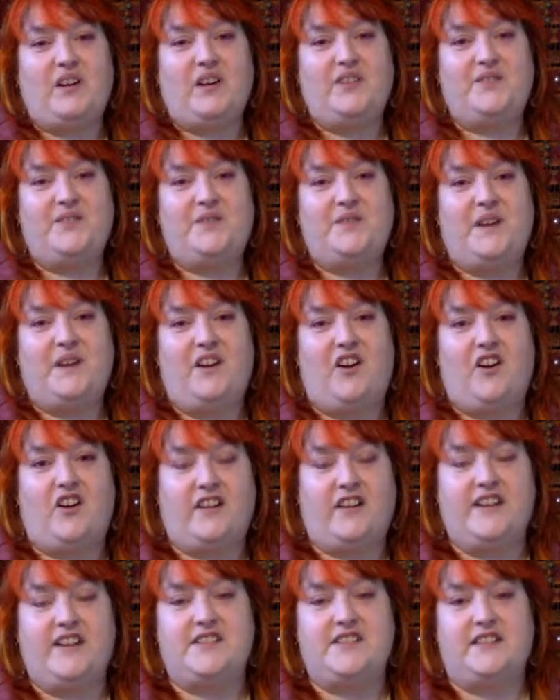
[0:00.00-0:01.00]
of
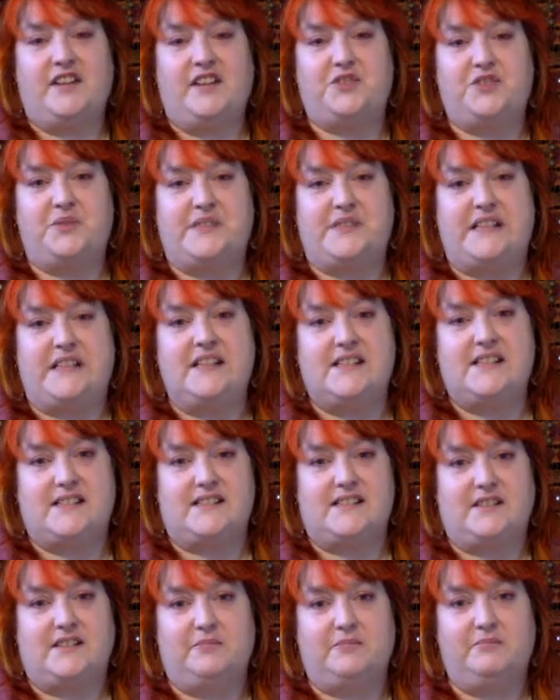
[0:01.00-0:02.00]
our intellectual
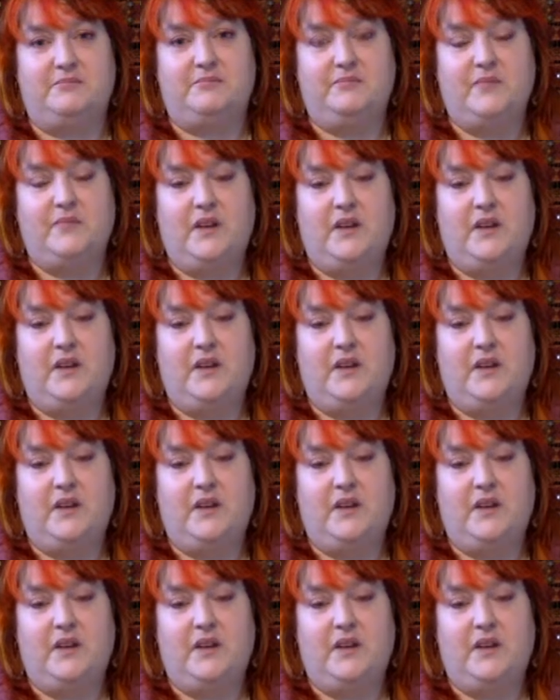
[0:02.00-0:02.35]
cynicism.